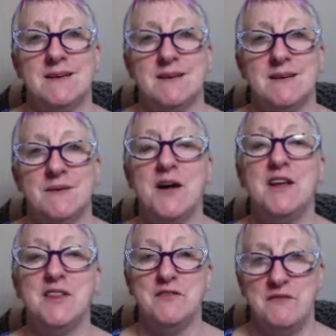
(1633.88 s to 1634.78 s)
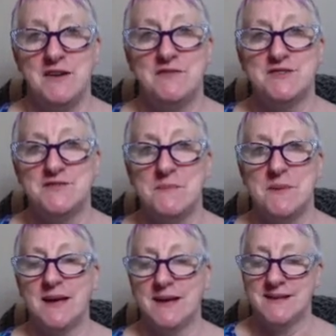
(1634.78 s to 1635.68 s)
One of the favorites for
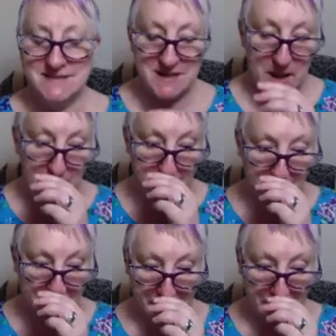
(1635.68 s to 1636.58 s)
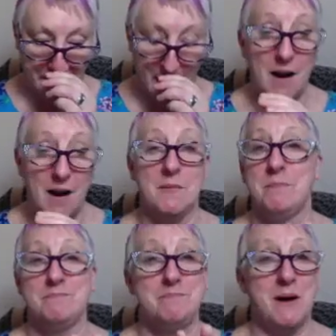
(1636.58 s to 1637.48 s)
me is, I'm a
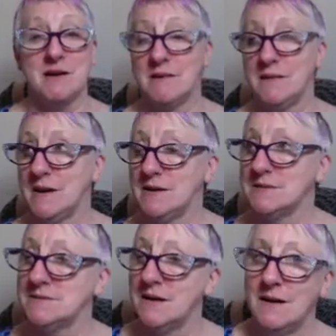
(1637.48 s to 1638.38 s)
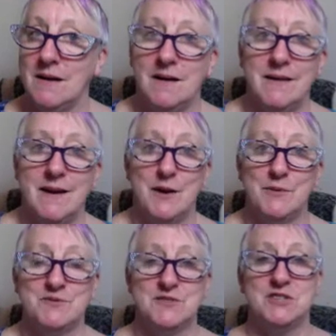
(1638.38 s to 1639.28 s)
bugger at this, you know,
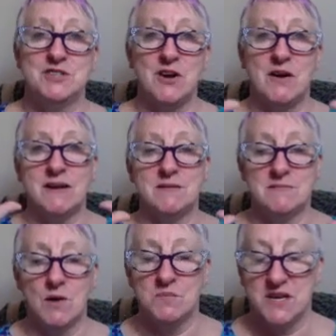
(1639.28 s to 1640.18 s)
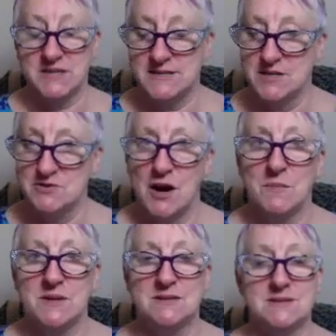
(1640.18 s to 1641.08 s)
shiny object
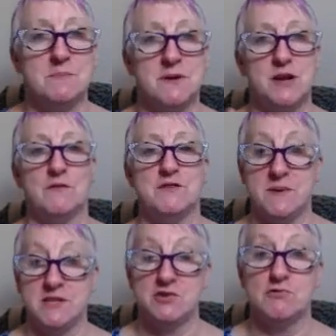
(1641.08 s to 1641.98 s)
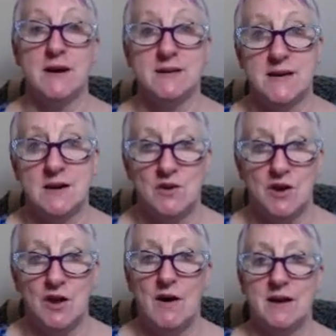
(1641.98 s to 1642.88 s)
syndrome, and somebody offers me this great deal
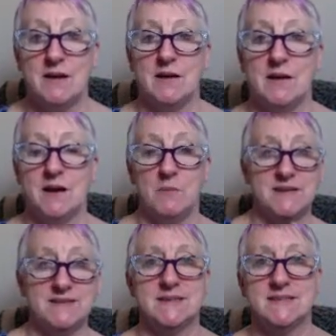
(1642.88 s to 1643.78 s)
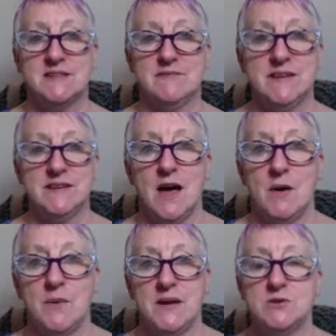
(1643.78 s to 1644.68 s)
online and I'm listening to the video
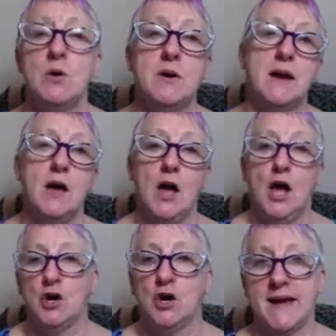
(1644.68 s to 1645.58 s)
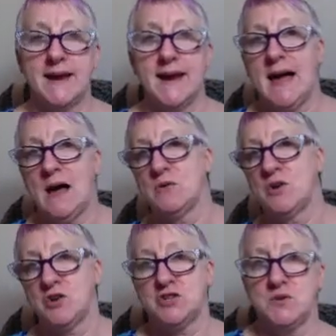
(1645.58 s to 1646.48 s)
and it's, oh, you know, got to get it now,
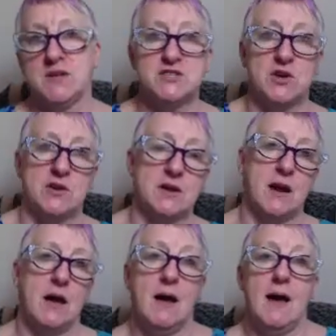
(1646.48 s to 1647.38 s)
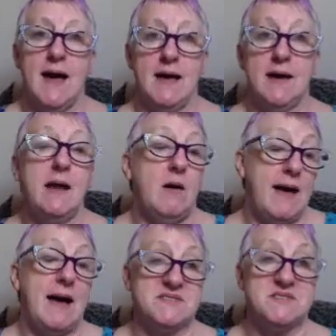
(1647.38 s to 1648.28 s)
got to do this, got to get, and I
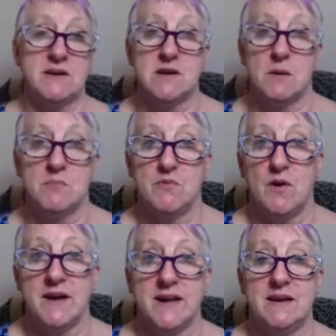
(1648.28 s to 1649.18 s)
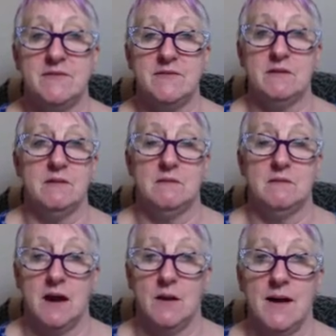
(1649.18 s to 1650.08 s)
have signed up before I can even,
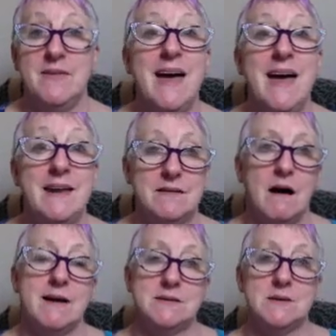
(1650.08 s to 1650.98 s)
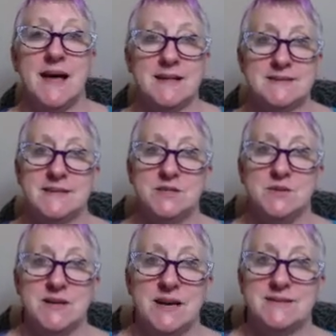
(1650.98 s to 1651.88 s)
you know, and then I end up cancelling
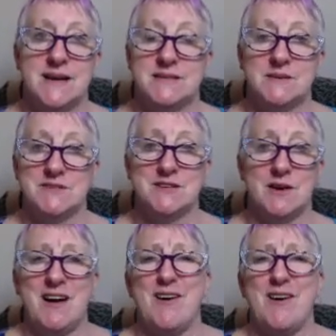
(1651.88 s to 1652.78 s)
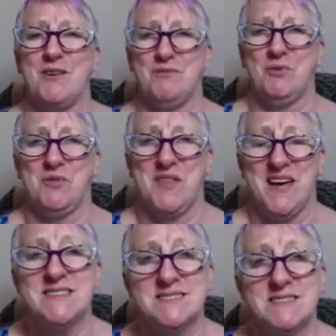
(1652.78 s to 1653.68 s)
2 days later because I can't afford
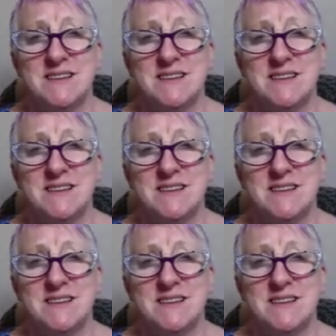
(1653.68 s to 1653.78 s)
this.